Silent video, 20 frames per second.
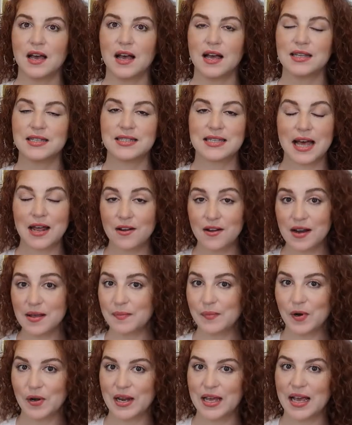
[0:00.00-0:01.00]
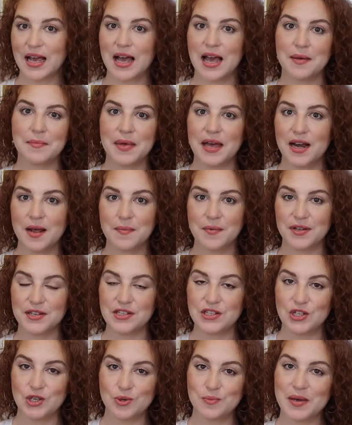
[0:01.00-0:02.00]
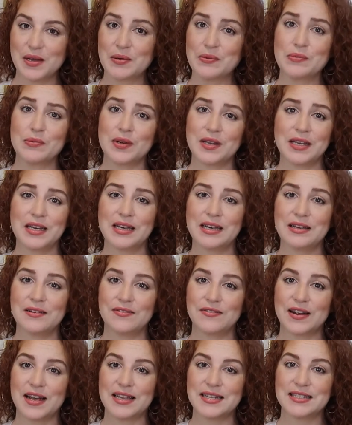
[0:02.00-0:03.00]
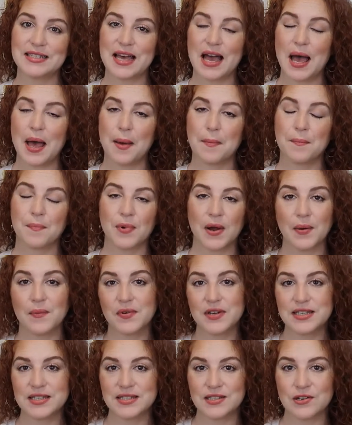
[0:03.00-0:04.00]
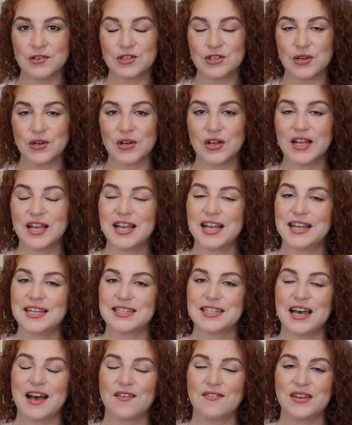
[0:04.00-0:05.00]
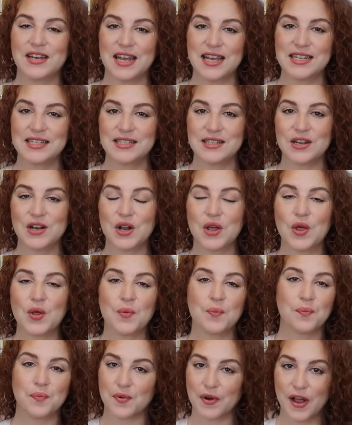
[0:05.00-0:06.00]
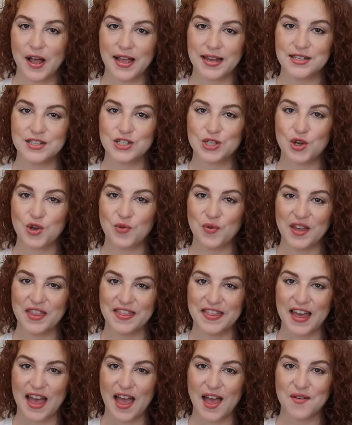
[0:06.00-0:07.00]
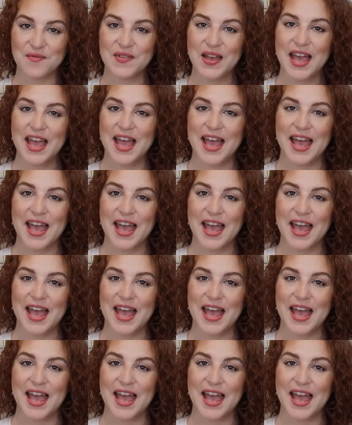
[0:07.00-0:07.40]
On Saturday morning, I met up with 2 of my really good friends at Brentwood Social to have a nice little brunch with them.